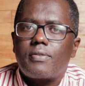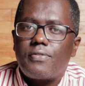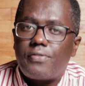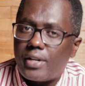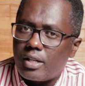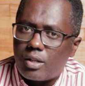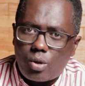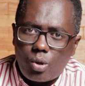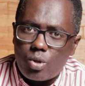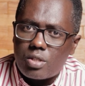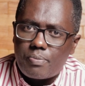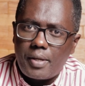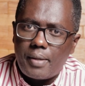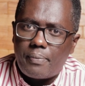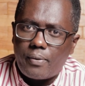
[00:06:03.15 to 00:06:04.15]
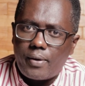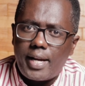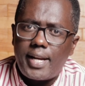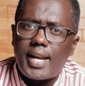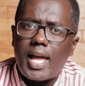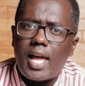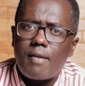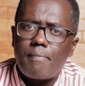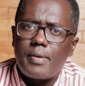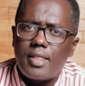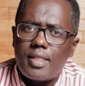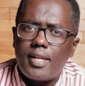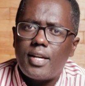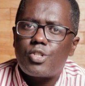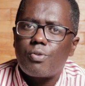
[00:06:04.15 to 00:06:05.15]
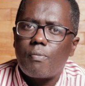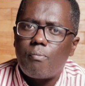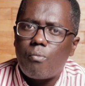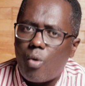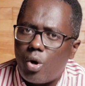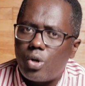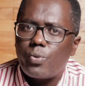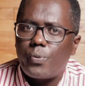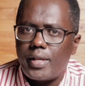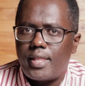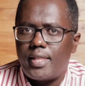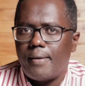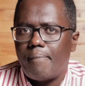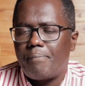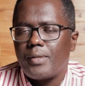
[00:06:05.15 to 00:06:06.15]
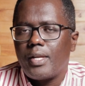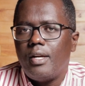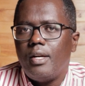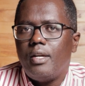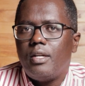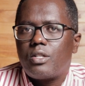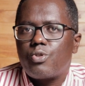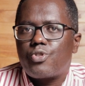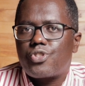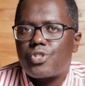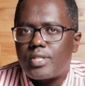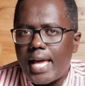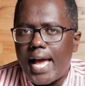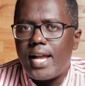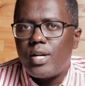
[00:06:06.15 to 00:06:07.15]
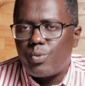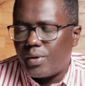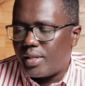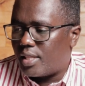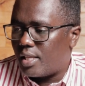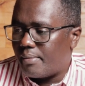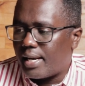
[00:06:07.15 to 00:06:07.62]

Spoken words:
very close people, and I have been there to mourn with them, to stand with them.